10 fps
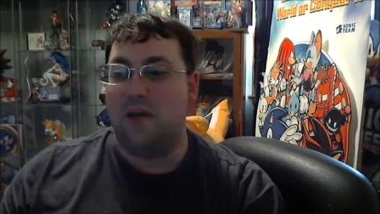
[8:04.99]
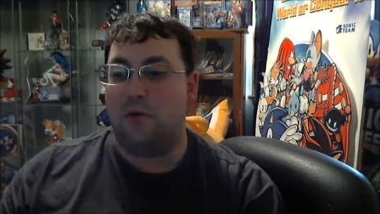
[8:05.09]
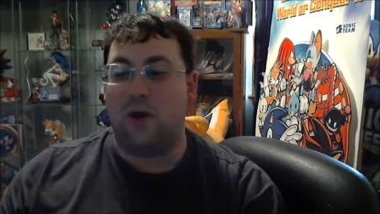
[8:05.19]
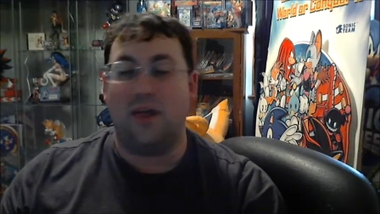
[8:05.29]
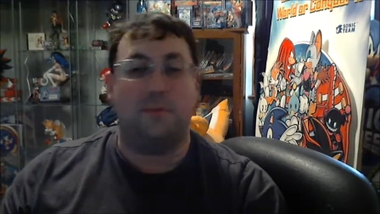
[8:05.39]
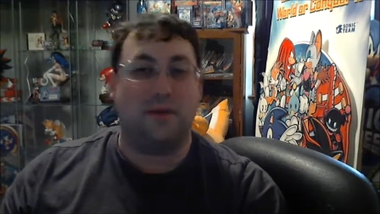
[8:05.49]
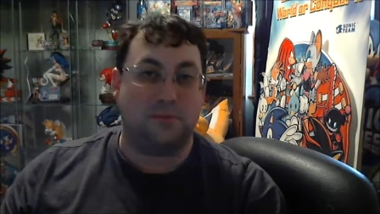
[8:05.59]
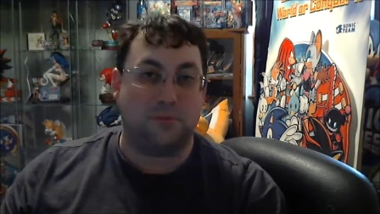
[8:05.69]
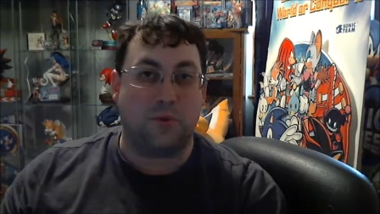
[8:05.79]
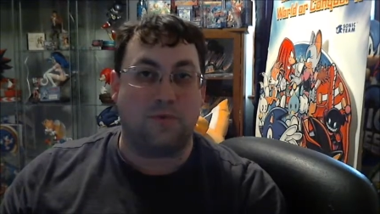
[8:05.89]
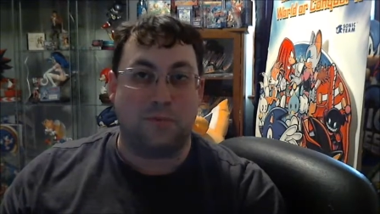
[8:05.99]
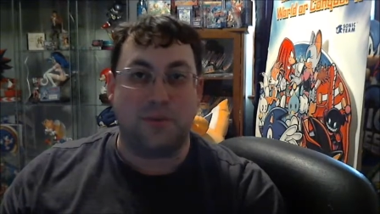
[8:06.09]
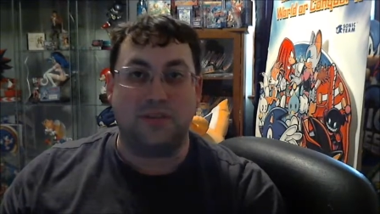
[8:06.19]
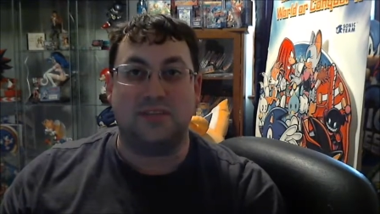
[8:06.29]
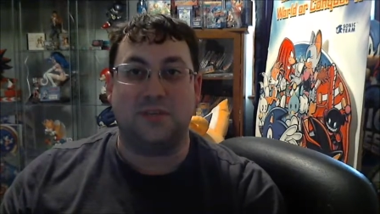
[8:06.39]
While I picked up the one for
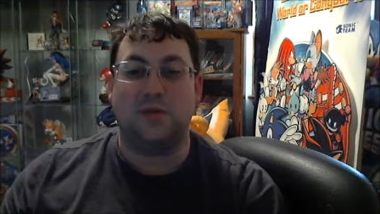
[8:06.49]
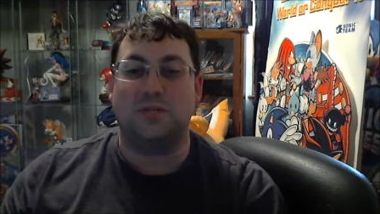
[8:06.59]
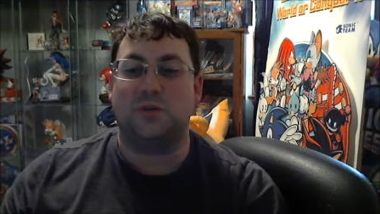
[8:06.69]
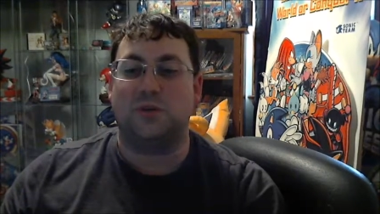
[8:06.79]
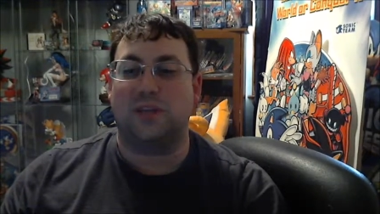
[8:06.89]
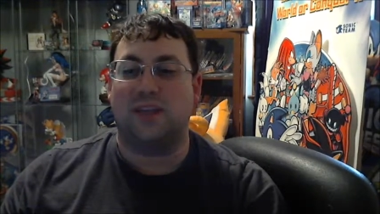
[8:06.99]
PC Wizard,